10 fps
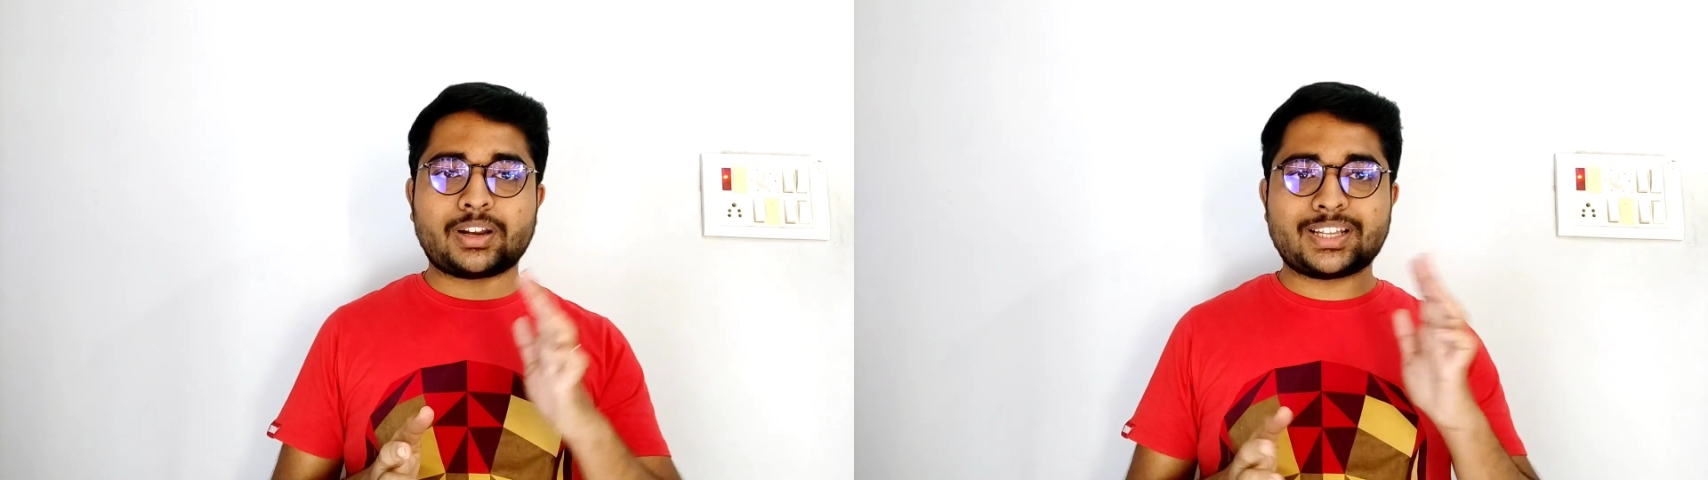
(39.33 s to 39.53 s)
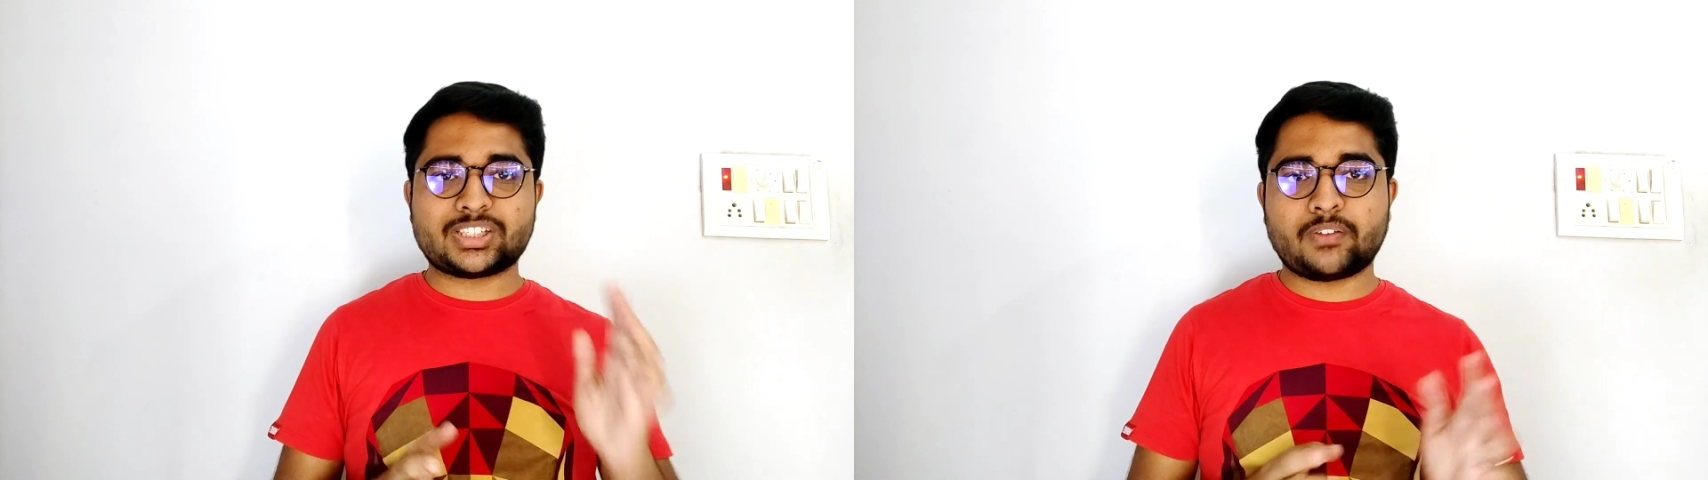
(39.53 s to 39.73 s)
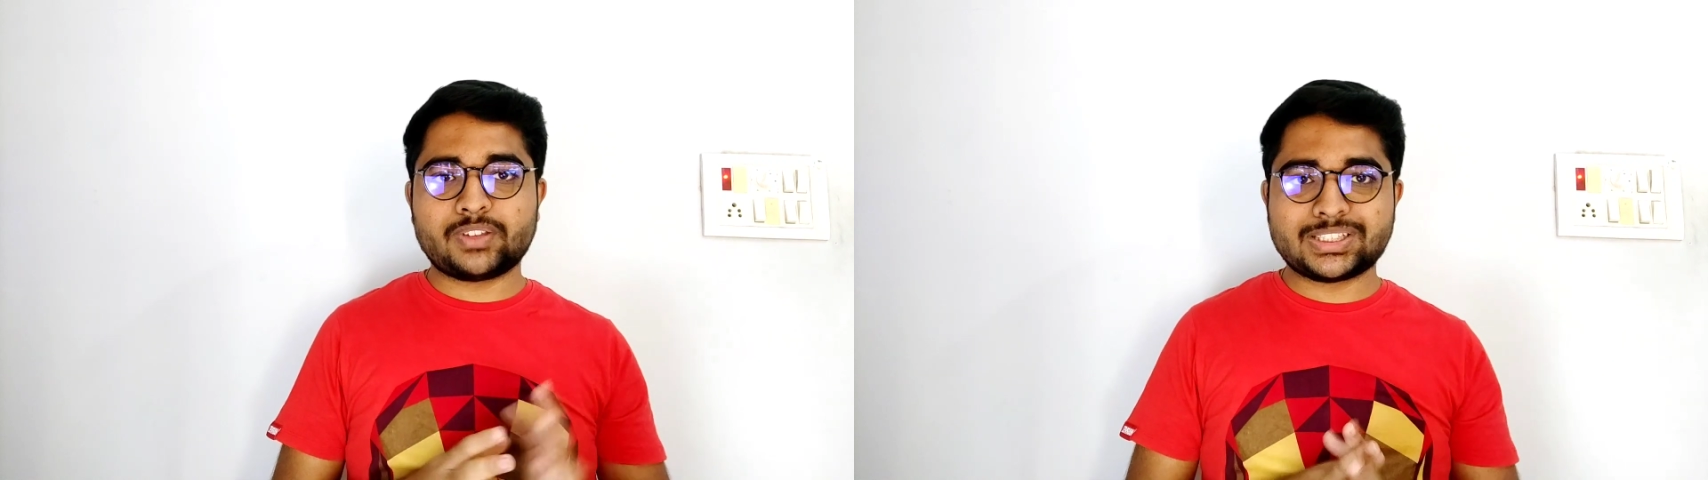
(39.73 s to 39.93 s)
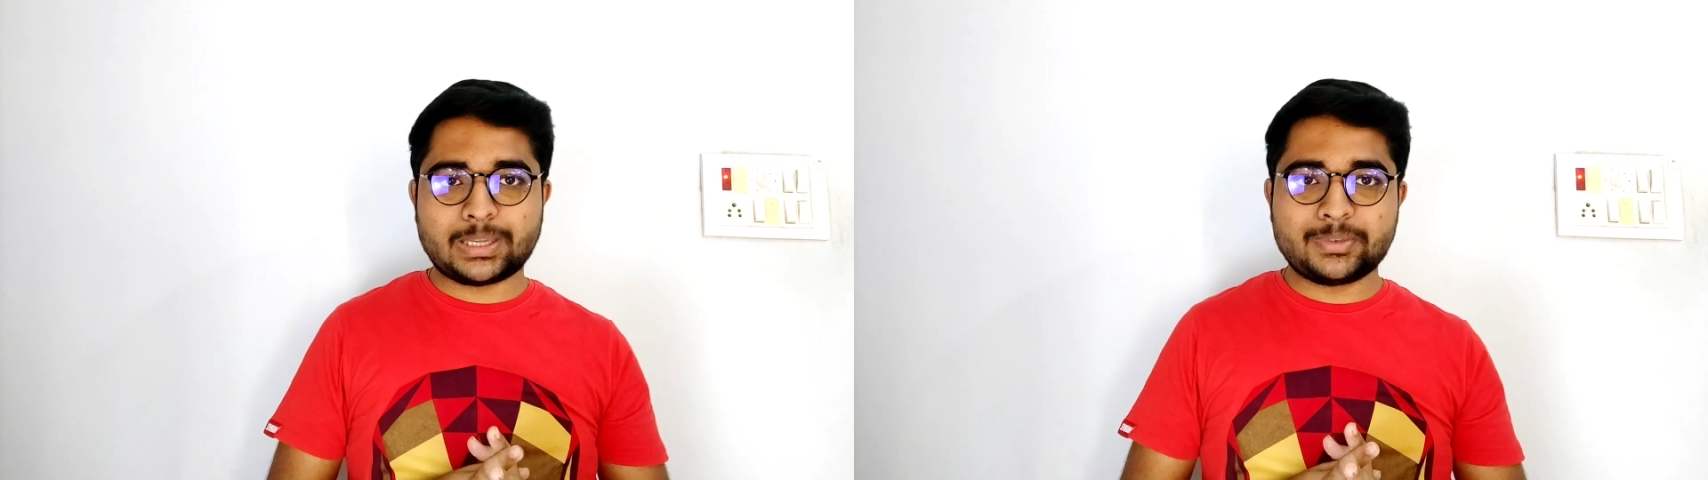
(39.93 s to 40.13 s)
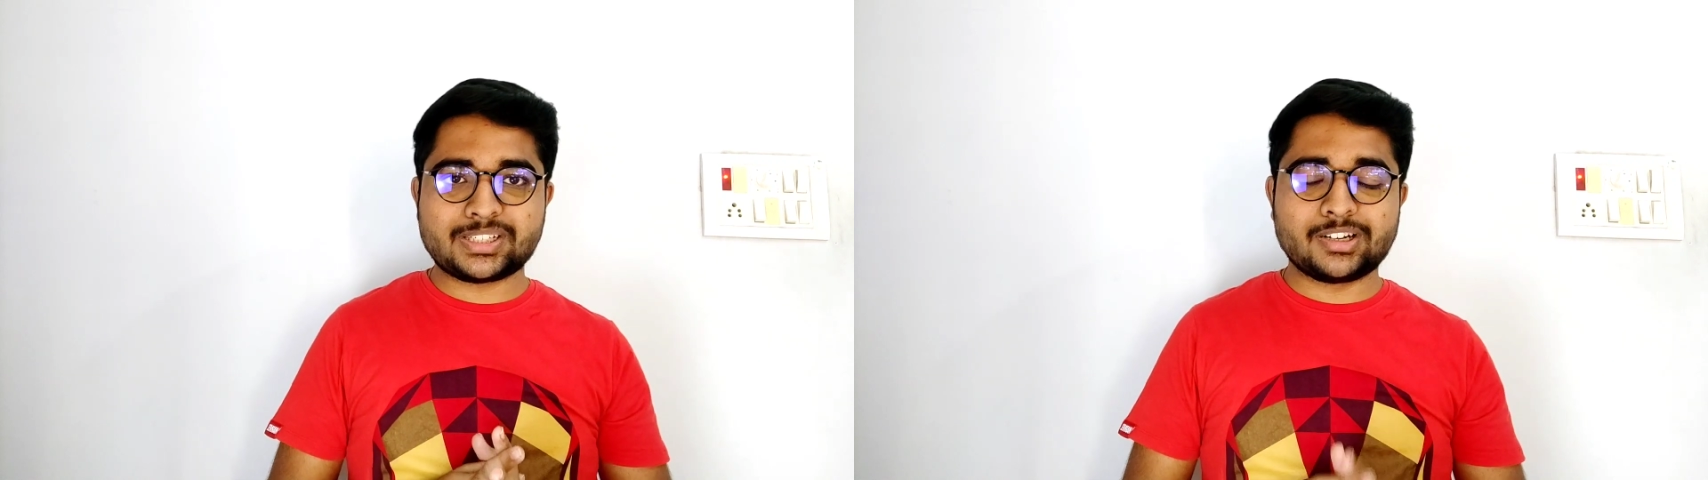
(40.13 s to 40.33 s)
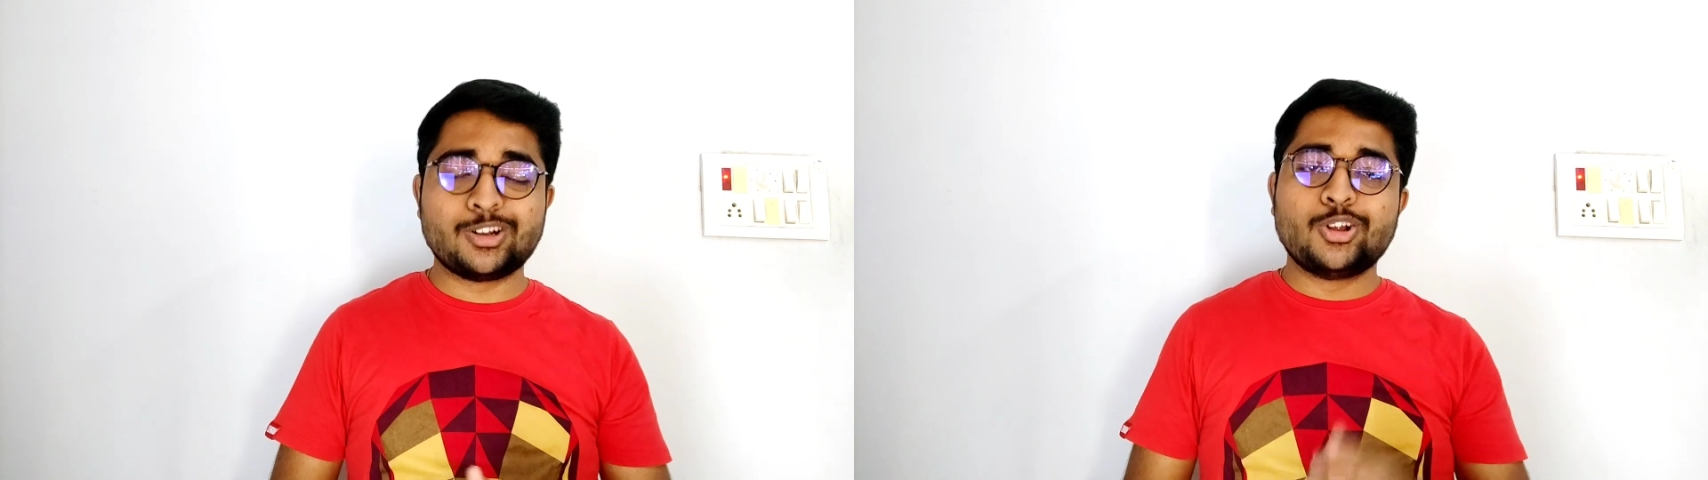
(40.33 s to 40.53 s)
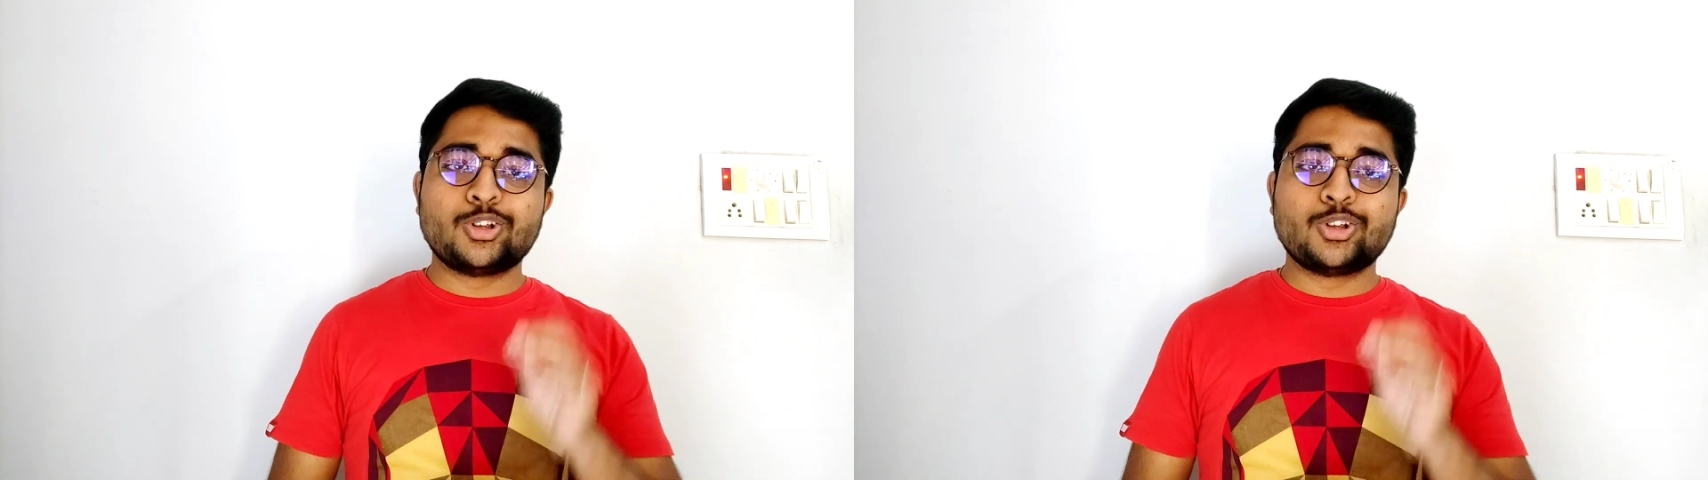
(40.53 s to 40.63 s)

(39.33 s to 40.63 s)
rest of the semester.